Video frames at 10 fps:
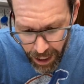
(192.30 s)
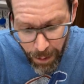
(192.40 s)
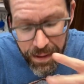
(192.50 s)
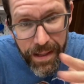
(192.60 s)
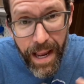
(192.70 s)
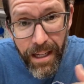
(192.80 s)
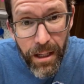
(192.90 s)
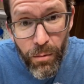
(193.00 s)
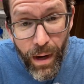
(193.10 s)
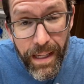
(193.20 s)
up, sanded,
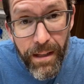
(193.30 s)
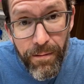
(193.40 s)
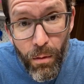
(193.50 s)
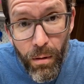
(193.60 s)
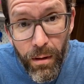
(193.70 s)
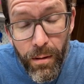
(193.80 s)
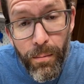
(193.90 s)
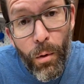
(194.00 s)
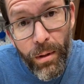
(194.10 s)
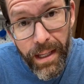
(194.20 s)
ready for
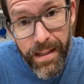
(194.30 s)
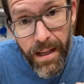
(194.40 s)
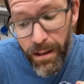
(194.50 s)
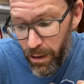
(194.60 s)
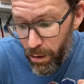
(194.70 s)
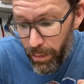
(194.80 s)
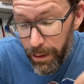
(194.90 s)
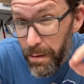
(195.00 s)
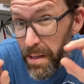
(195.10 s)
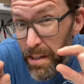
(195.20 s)
molding in silicone, but
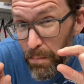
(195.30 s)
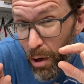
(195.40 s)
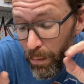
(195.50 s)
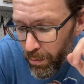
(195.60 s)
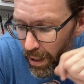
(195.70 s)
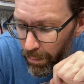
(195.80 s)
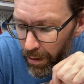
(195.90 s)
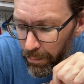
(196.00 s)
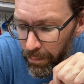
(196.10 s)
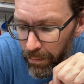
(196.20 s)
there's a small problem.